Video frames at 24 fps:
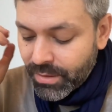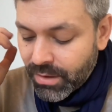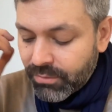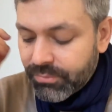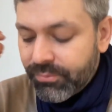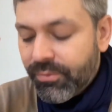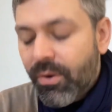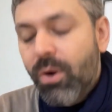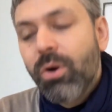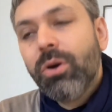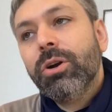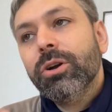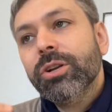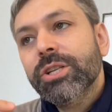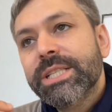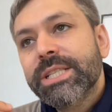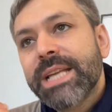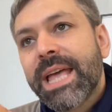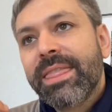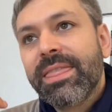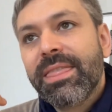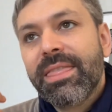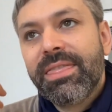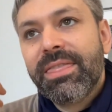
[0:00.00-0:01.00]
focus
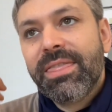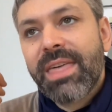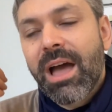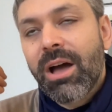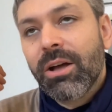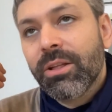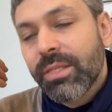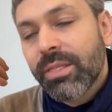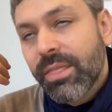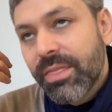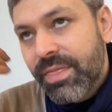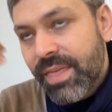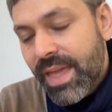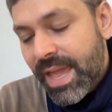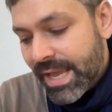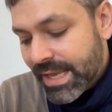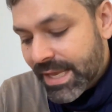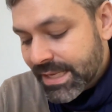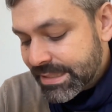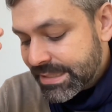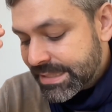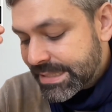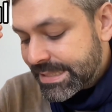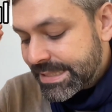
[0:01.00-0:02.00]
on
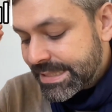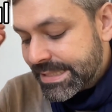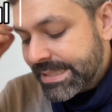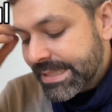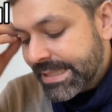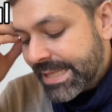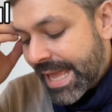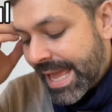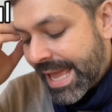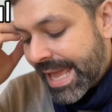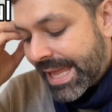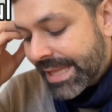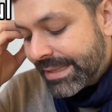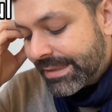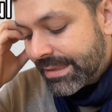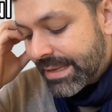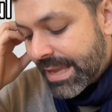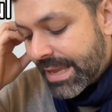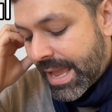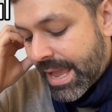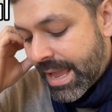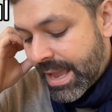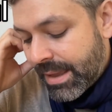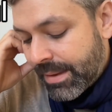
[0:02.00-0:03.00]
things that
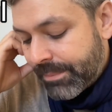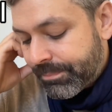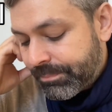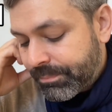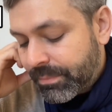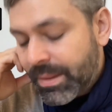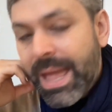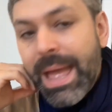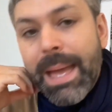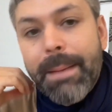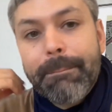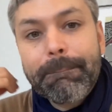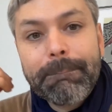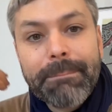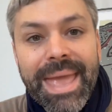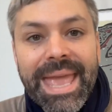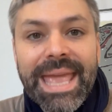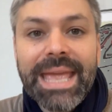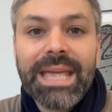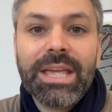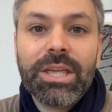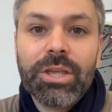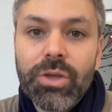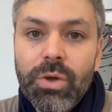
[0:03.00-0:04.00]

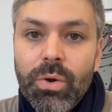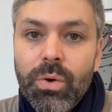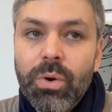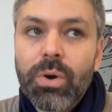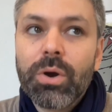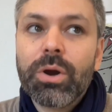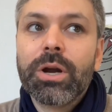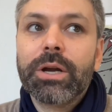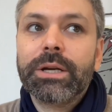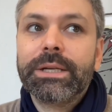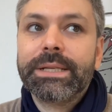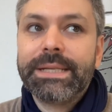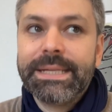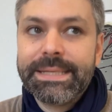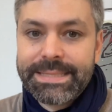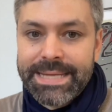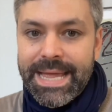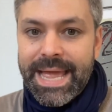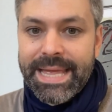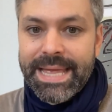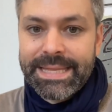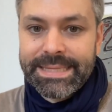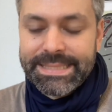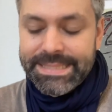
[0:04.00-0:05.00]
make your
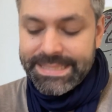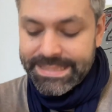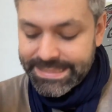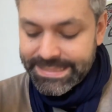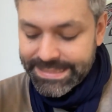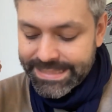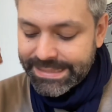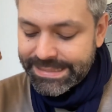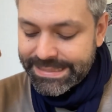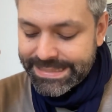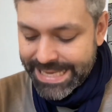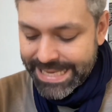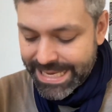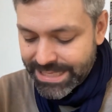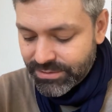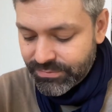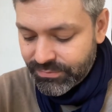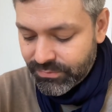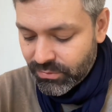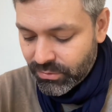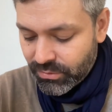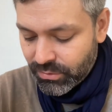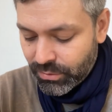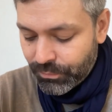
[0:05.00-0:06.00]
designs
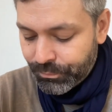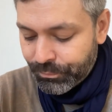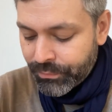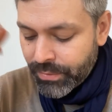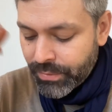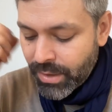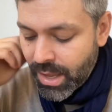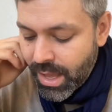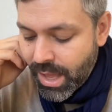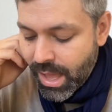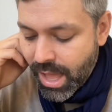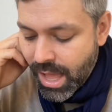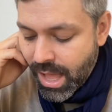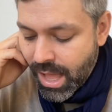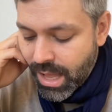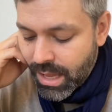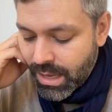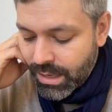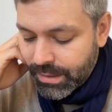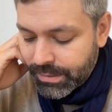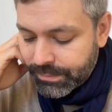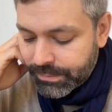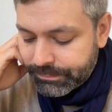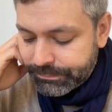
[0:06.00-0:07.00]
successful.
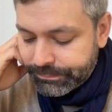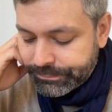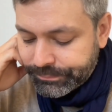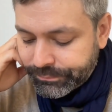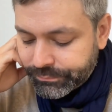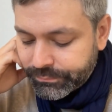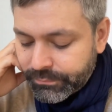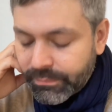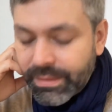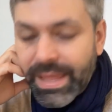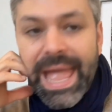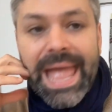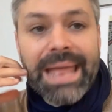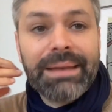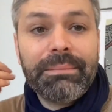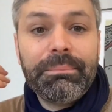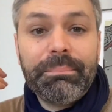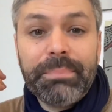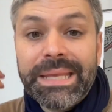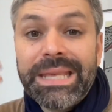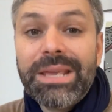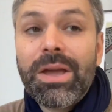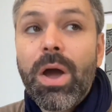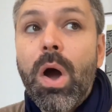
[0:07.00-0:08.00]

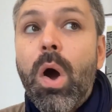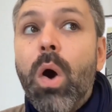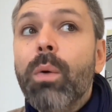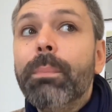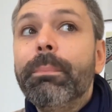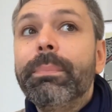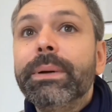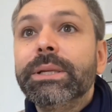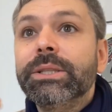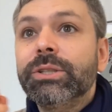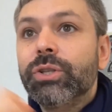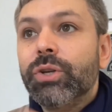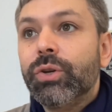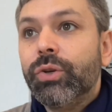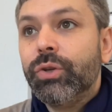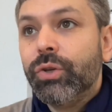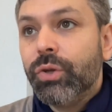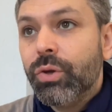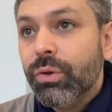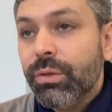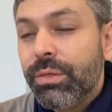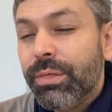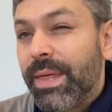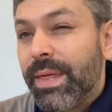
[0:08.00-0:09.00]
And be open to
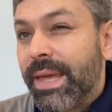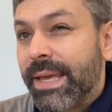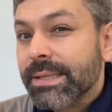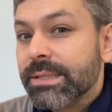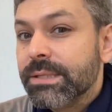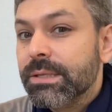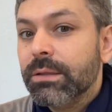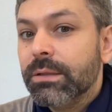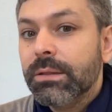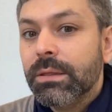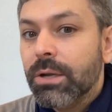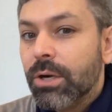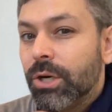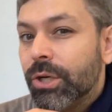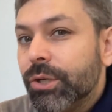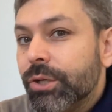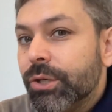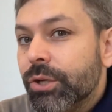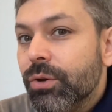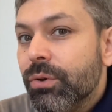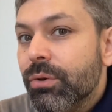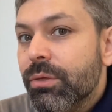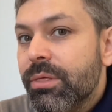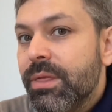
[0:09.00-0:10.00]
new things, learn
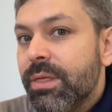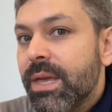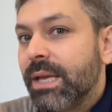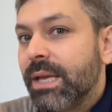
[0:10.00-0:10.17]
new